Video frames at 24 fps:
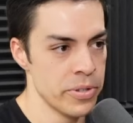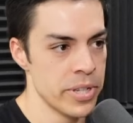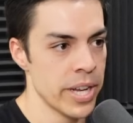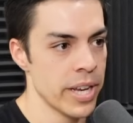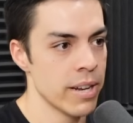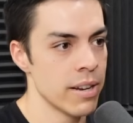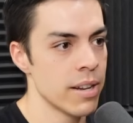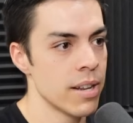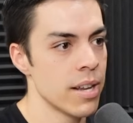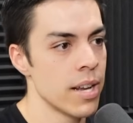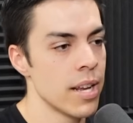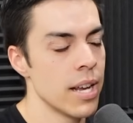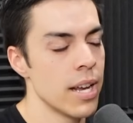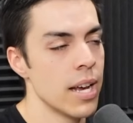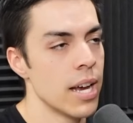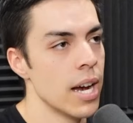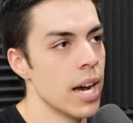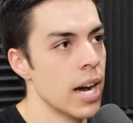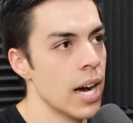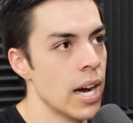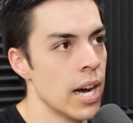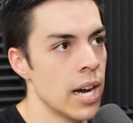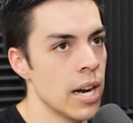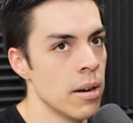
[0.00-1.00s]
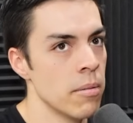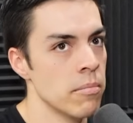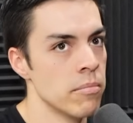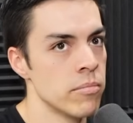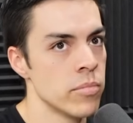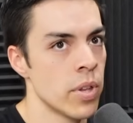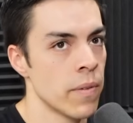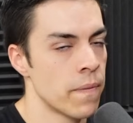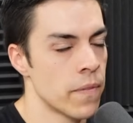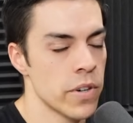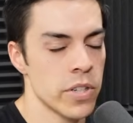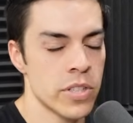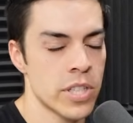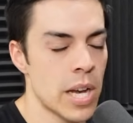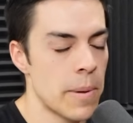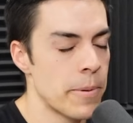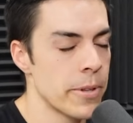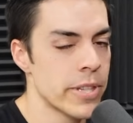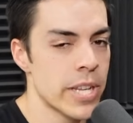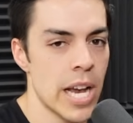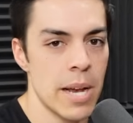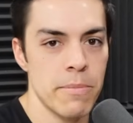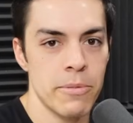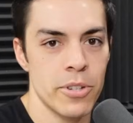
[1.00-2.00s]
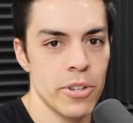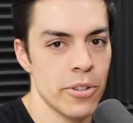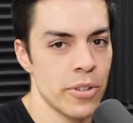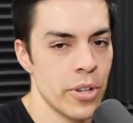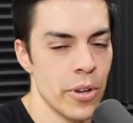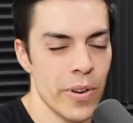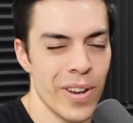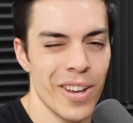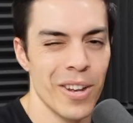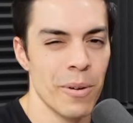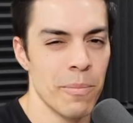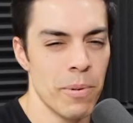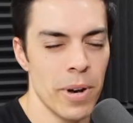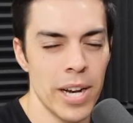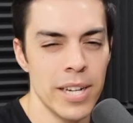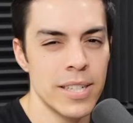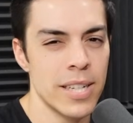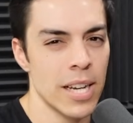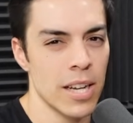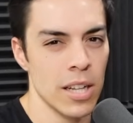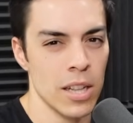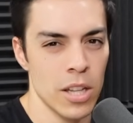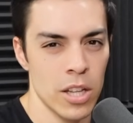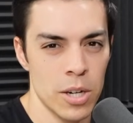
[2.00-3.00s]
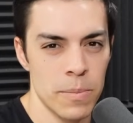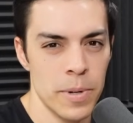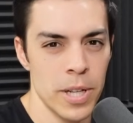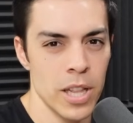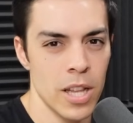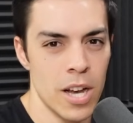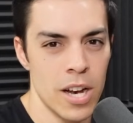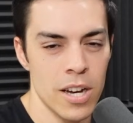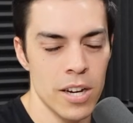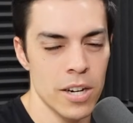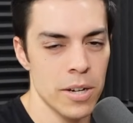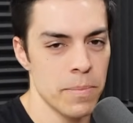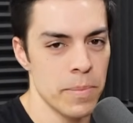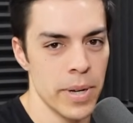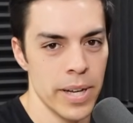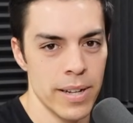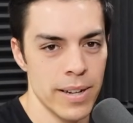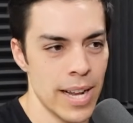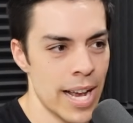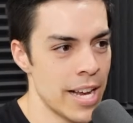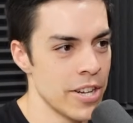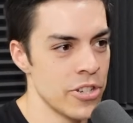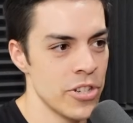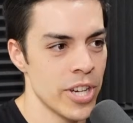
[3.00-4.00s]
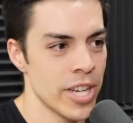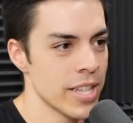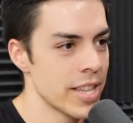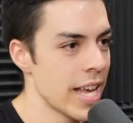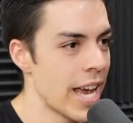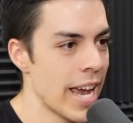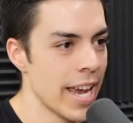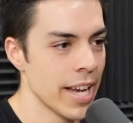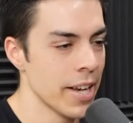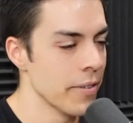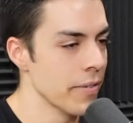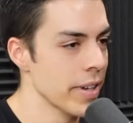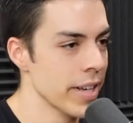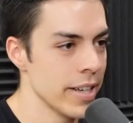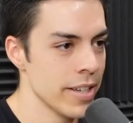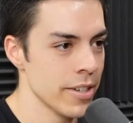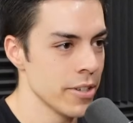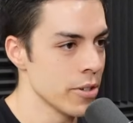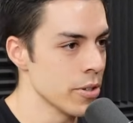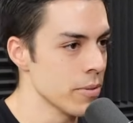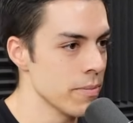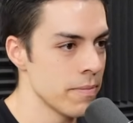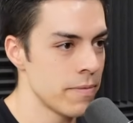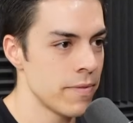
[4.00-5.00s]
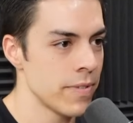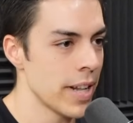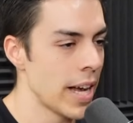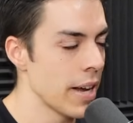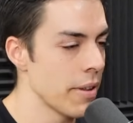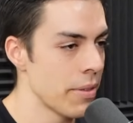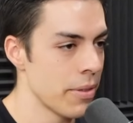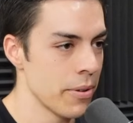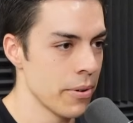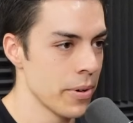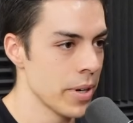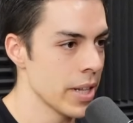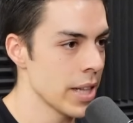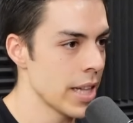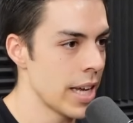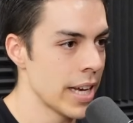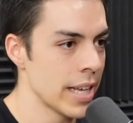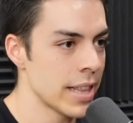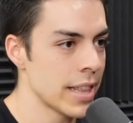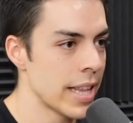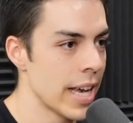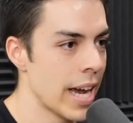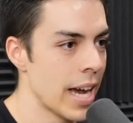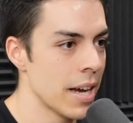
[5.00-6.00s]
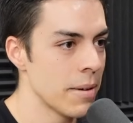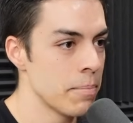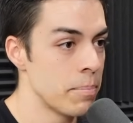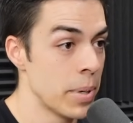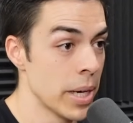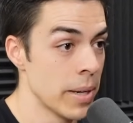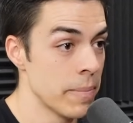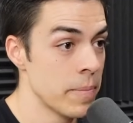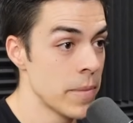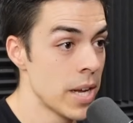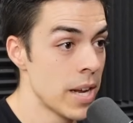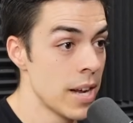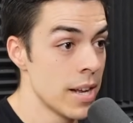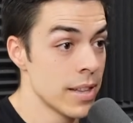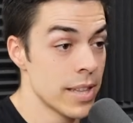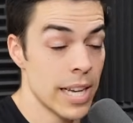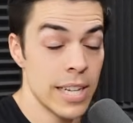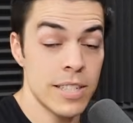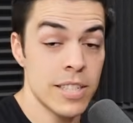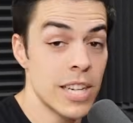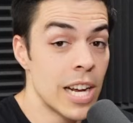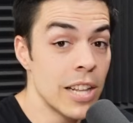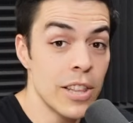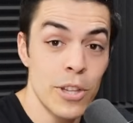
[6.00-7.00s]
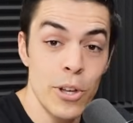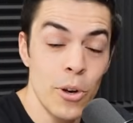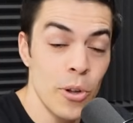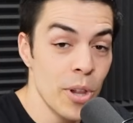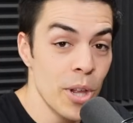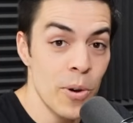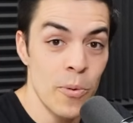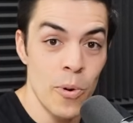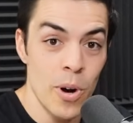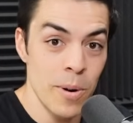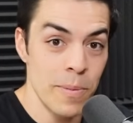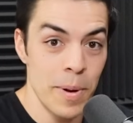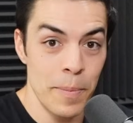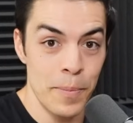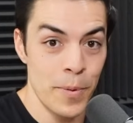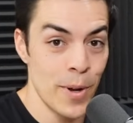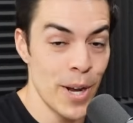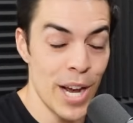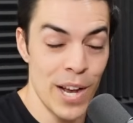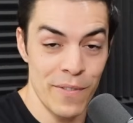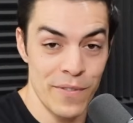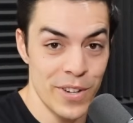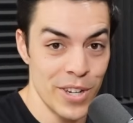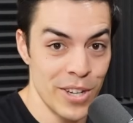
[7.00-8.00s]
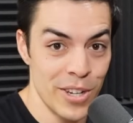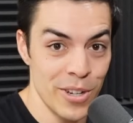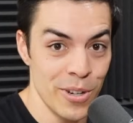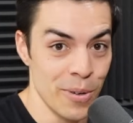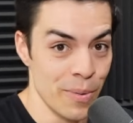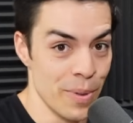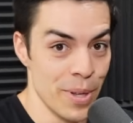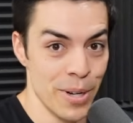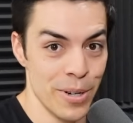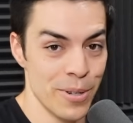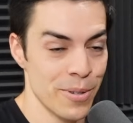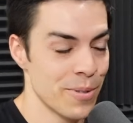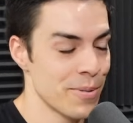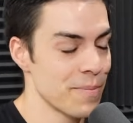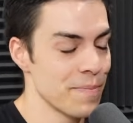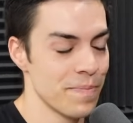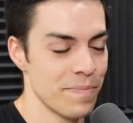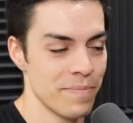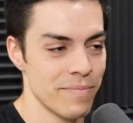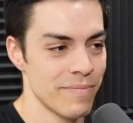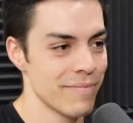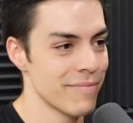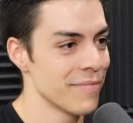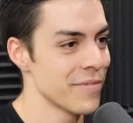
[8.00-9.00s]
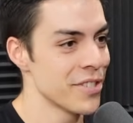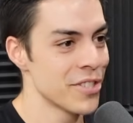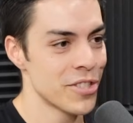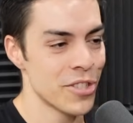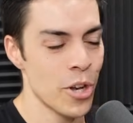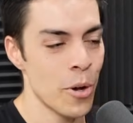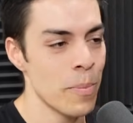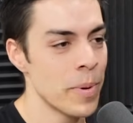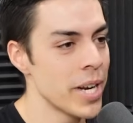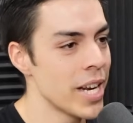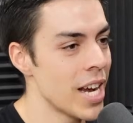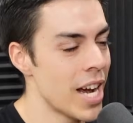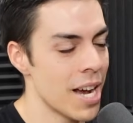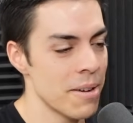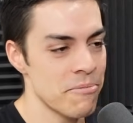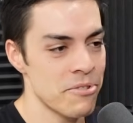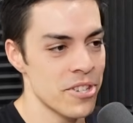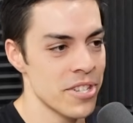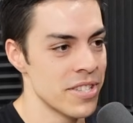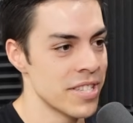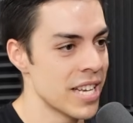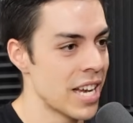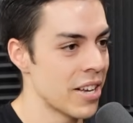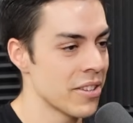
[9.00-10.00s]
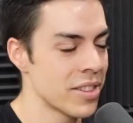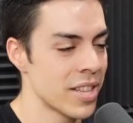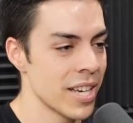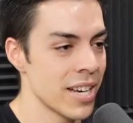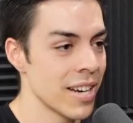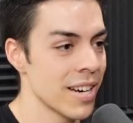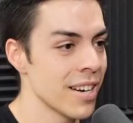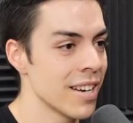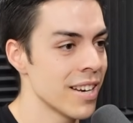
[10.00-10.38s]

it. The first couple times you'll do it, it'll probably take a little bit longer, but as you get the hang of it, you'll fly through it like that. But that's not the only warm up you have to do. There's so many options out there.